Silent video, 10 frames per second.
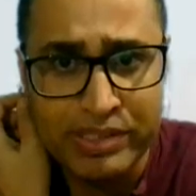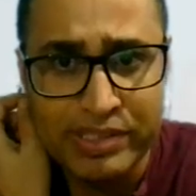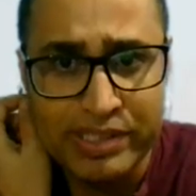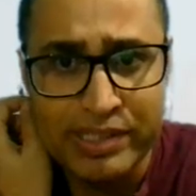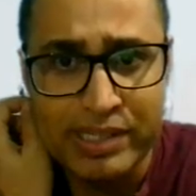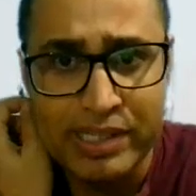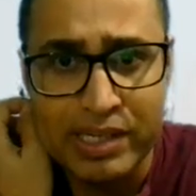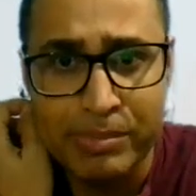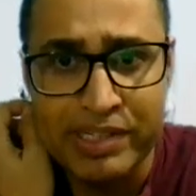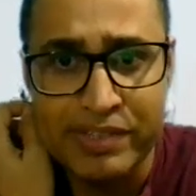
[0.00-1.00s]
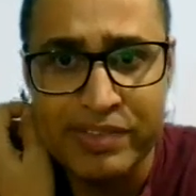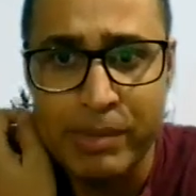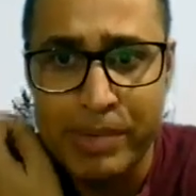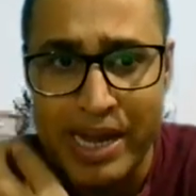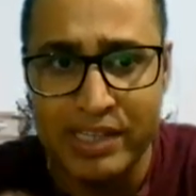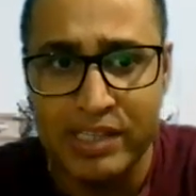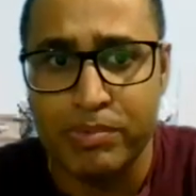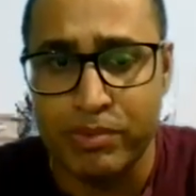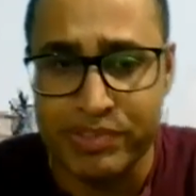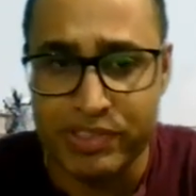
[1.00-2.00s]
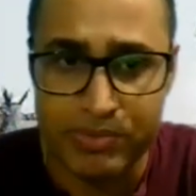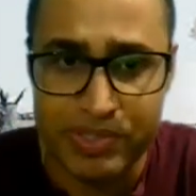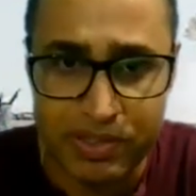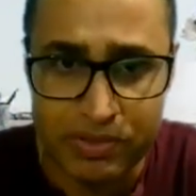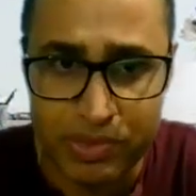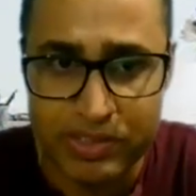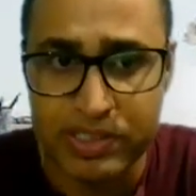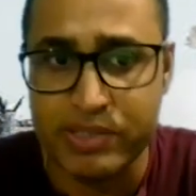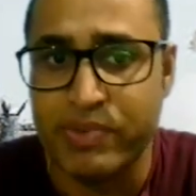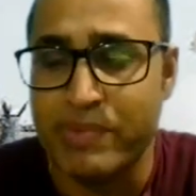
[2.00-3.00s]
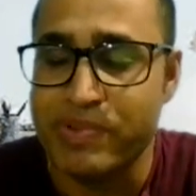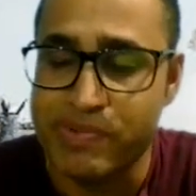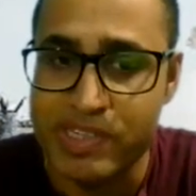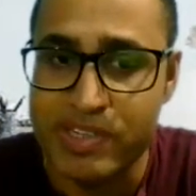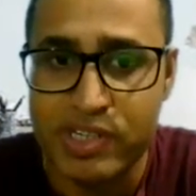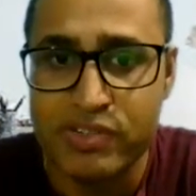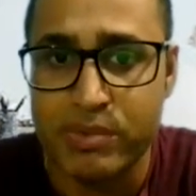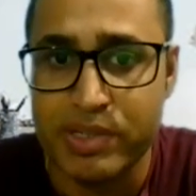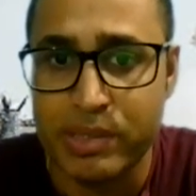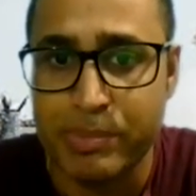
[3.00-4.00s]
submission that the company has complied the provision of section 135 subsection 6 of the